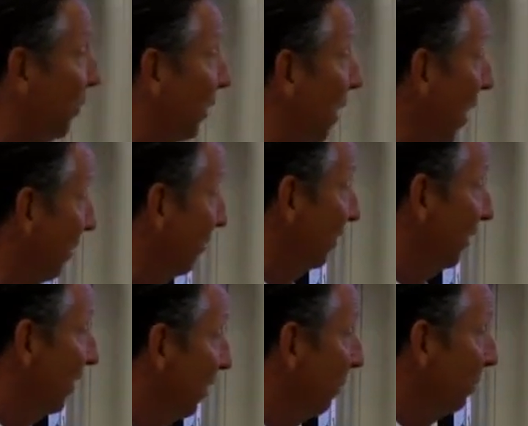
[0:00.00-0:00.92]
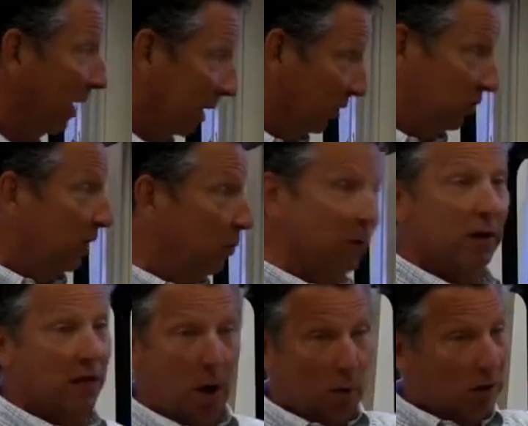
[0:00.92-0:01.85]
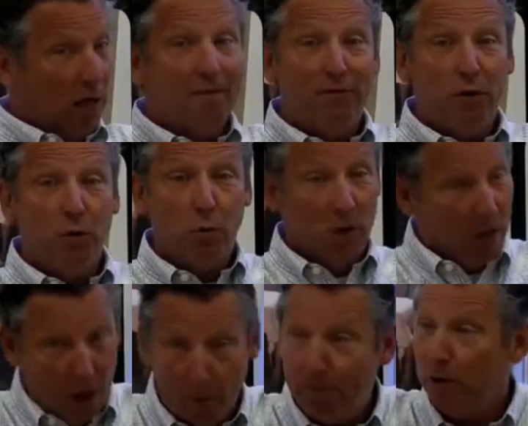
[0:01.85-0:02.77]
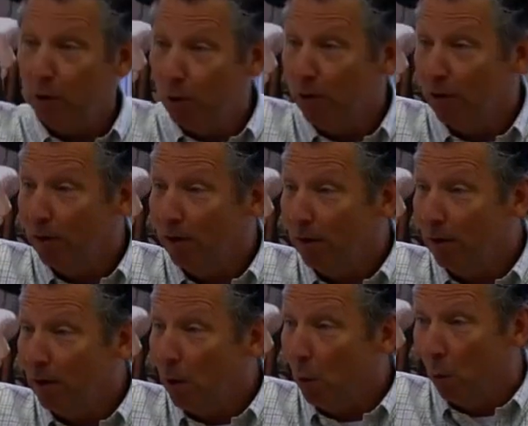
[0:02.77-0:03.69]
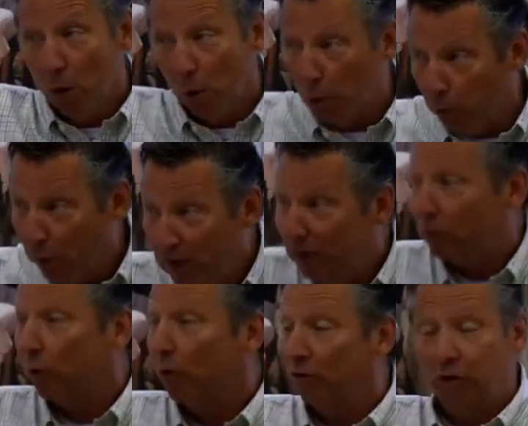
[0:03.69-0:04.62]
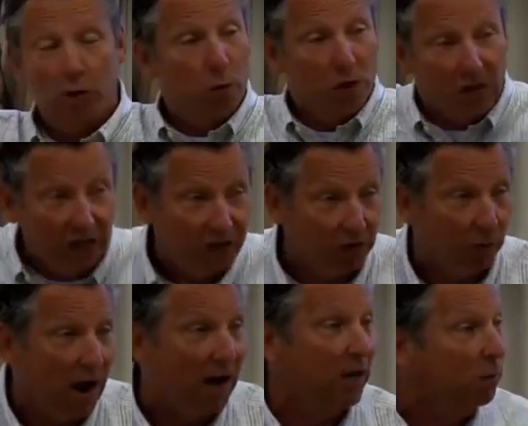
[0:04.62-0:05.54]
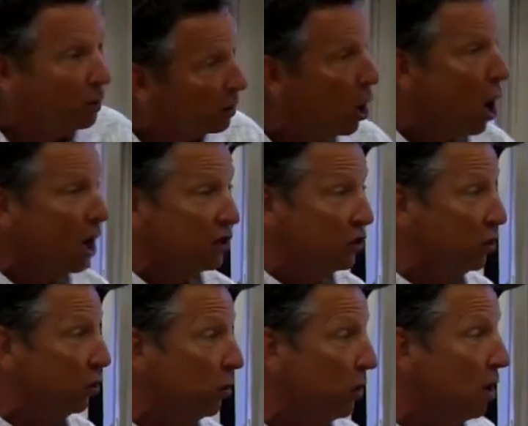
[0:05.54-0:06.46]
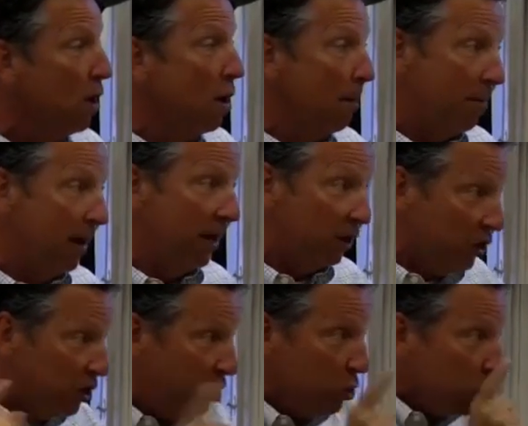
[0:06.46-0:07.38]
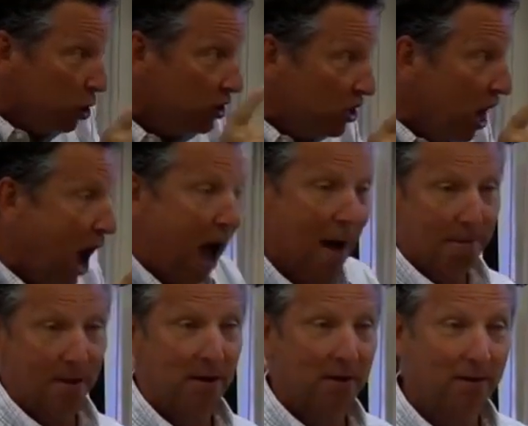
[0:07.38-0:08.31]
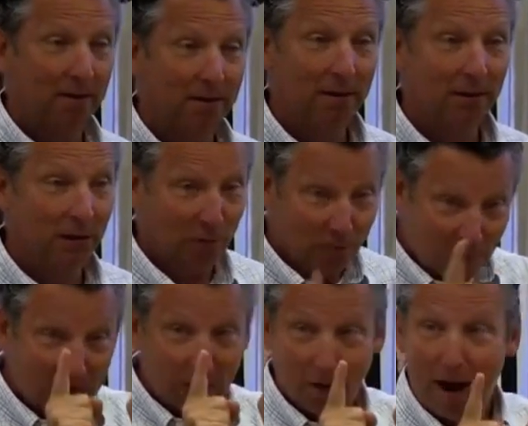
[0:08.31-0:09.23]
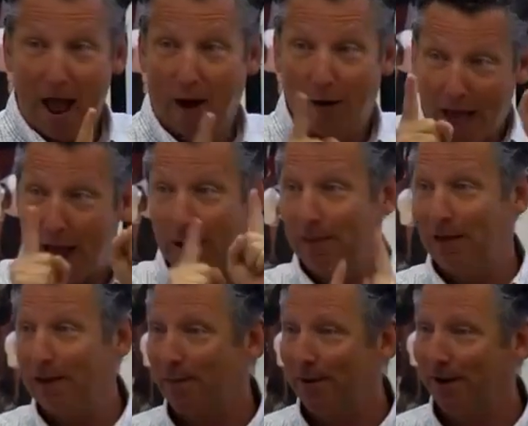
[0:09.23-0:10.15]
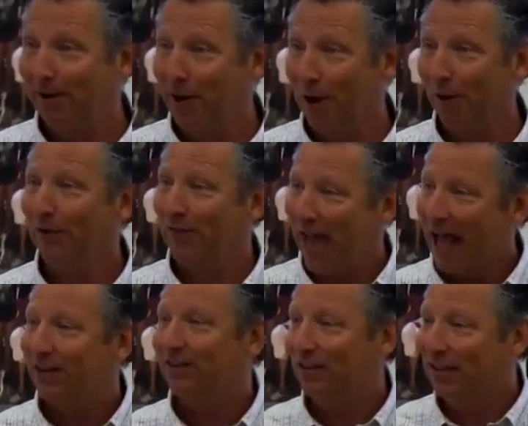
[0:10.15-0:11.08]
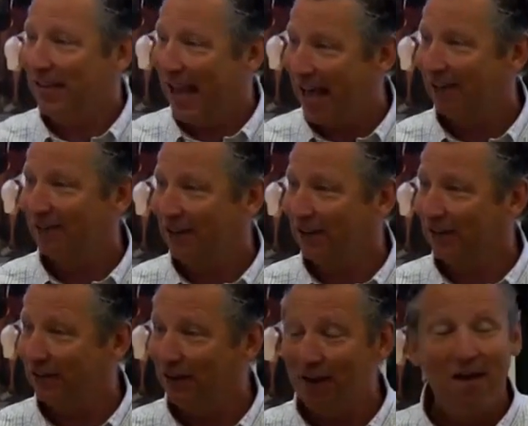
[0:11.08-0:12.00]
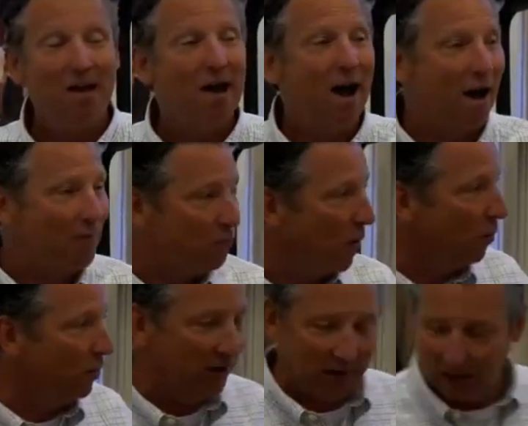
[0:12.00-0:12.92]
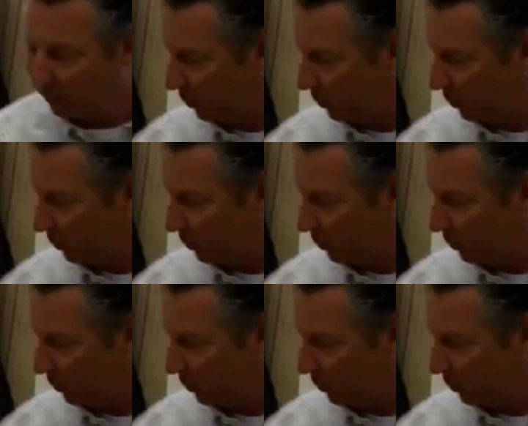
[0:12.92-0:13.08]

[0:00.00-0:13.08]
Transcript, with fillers: to do with your life? Because, see, we, yeah, we love you, we'll help you, we'll resource you, we'll get you ready, we'll launch you, but it's your job to figure out how to become an adult. That's the essence of what we're